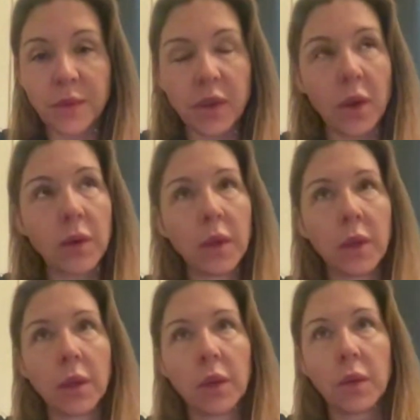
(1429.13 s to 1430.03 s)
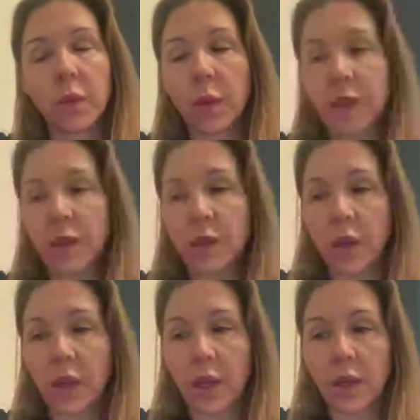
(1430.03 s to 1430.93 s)
So when you
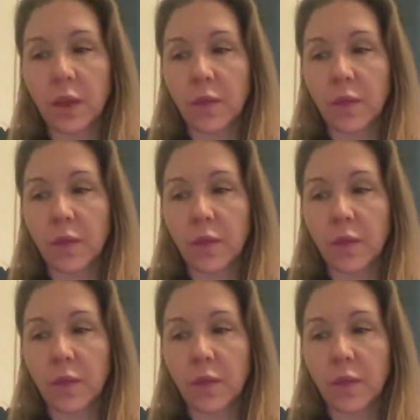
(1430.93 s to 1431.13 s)
look at the